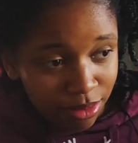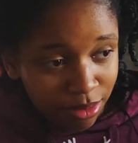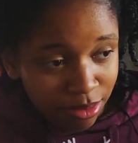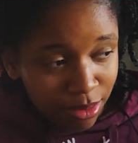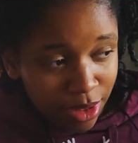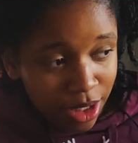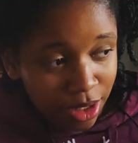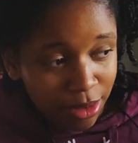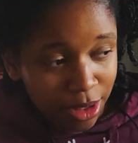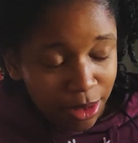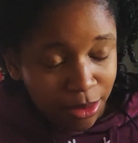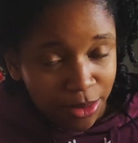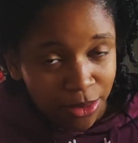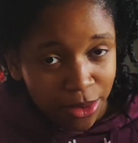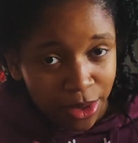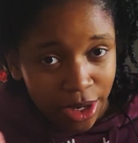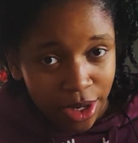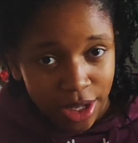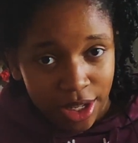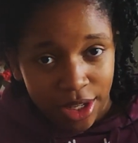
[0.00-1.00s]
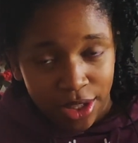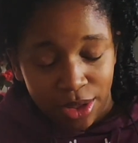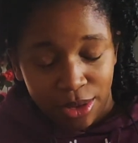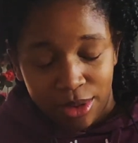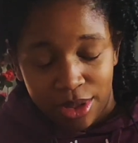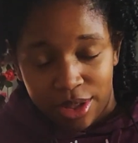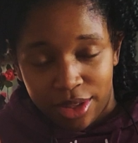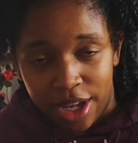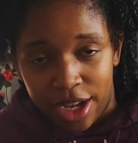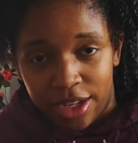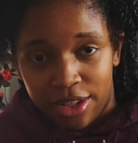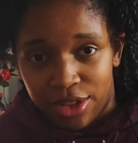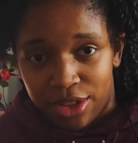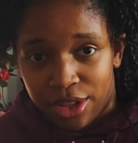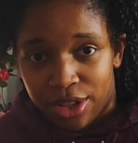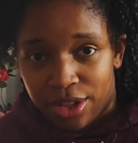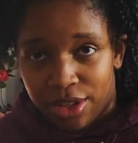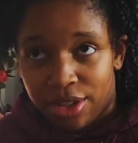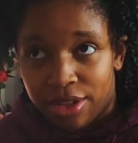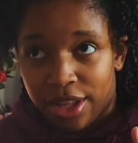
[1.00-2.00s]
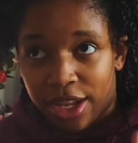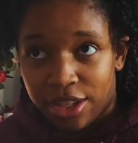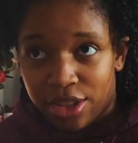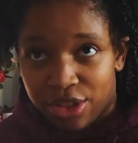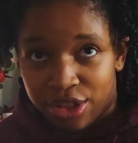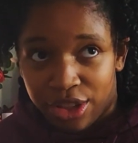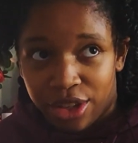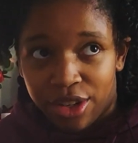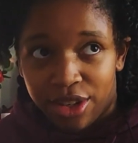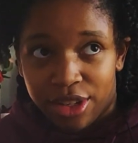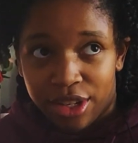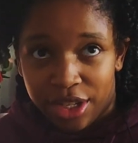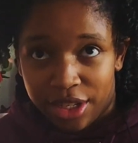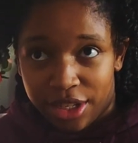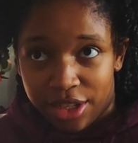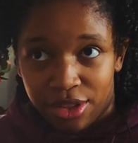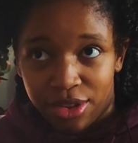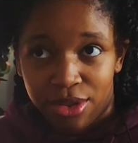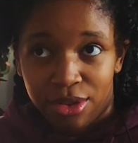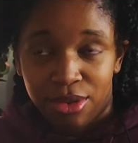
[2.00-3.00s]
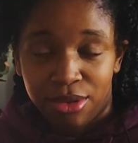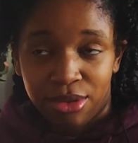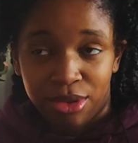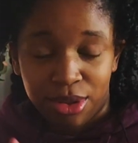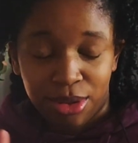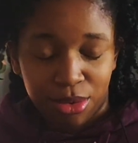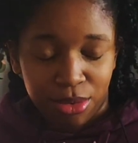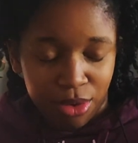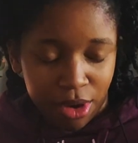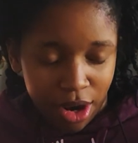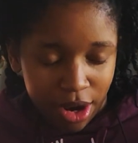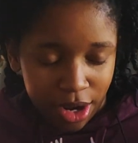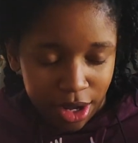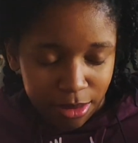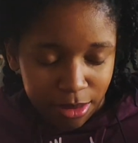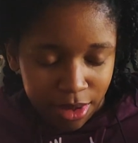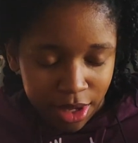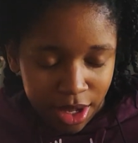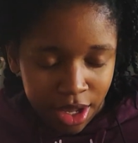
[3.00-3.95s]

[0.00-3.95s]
But anyways, before I get into it, like, share, and subscribe.